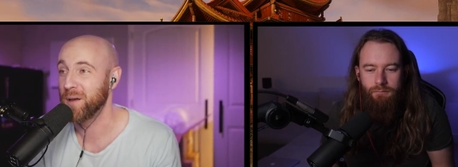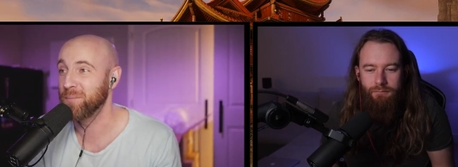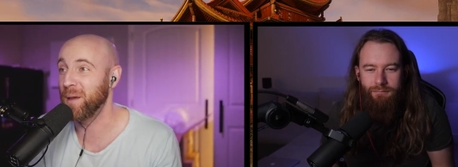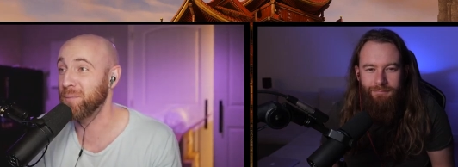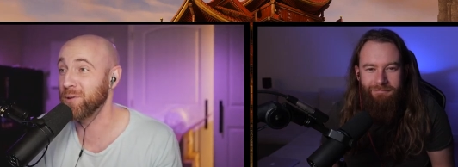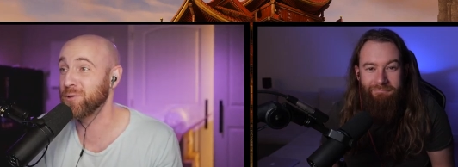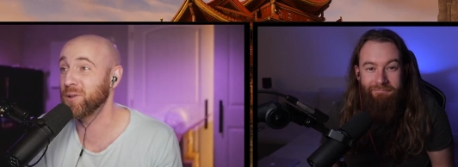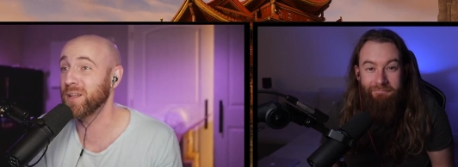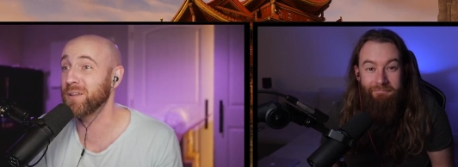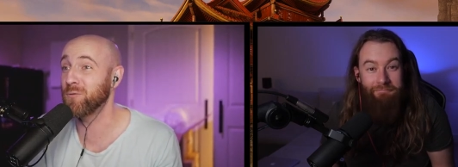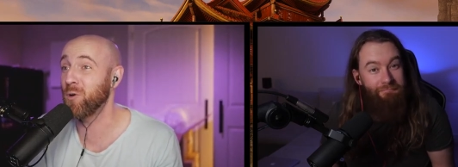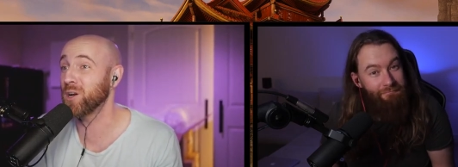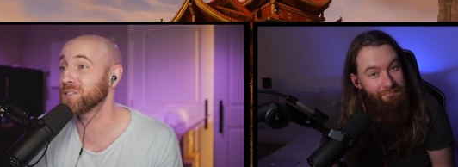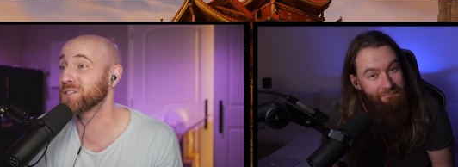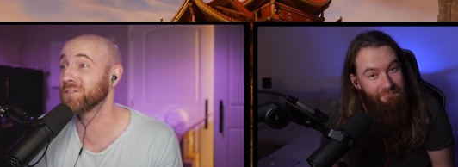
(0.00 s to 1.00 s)
Speaker 1: Maybe you didn't even
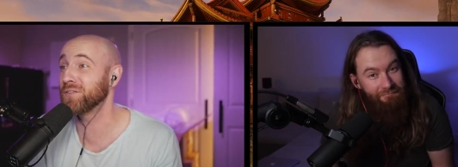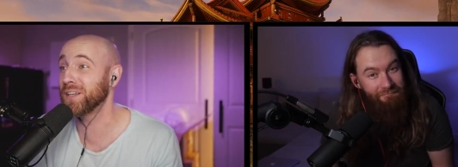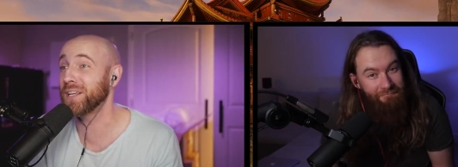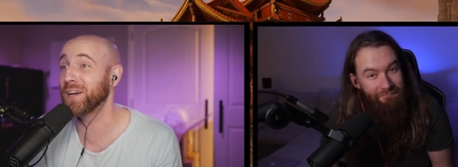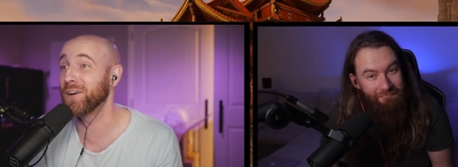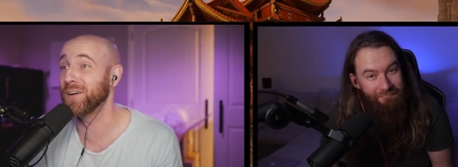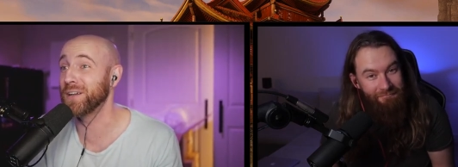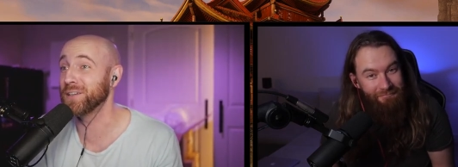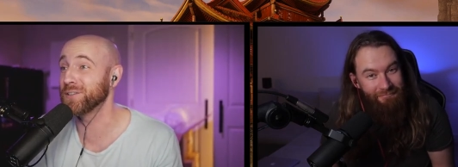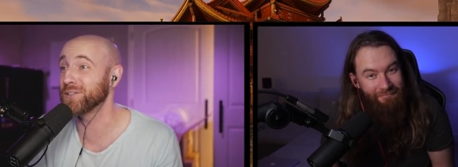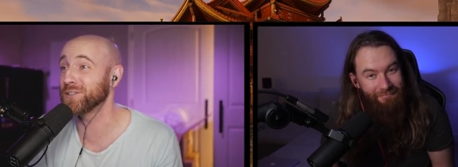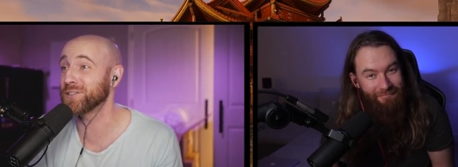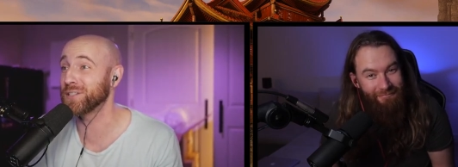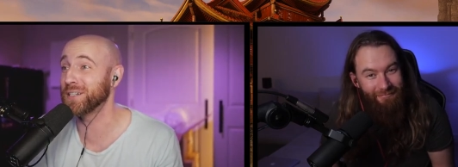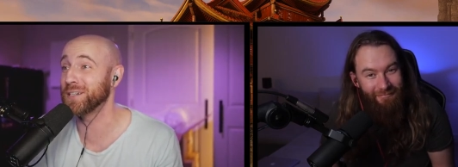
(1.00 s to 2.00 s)
watch the video, and you're
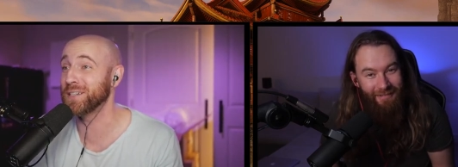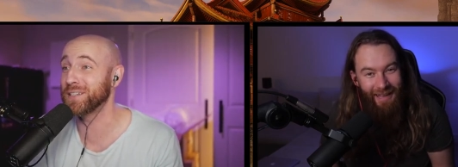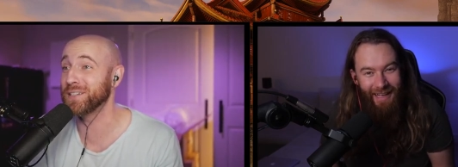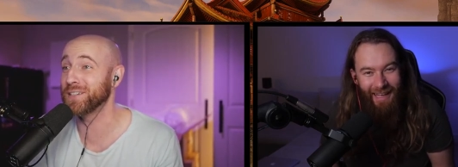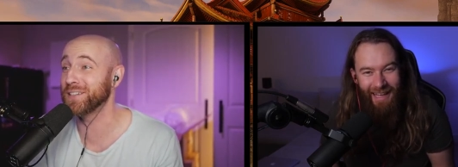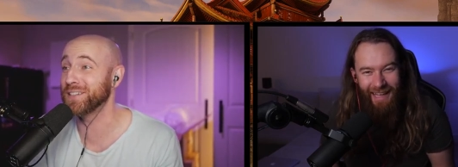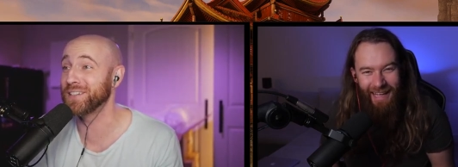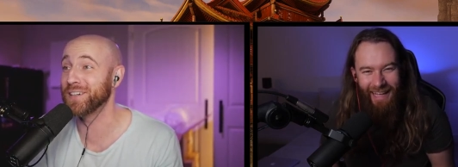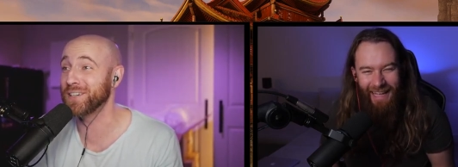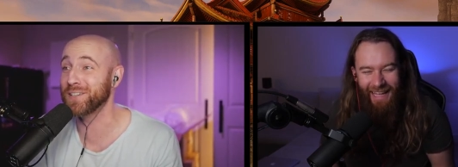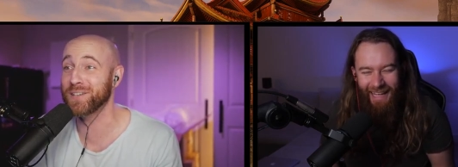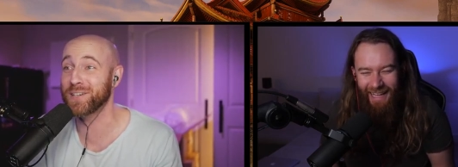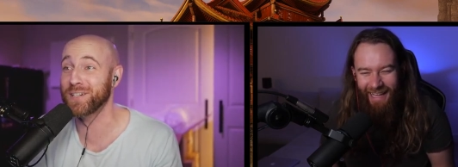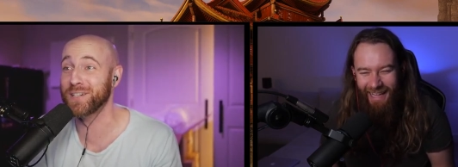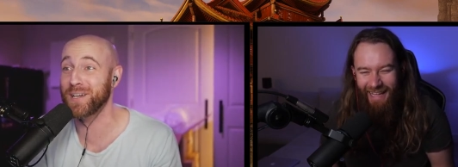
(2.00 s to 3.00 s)
just gonna you you know
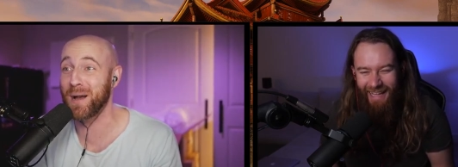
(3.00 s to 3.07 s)
you're gonna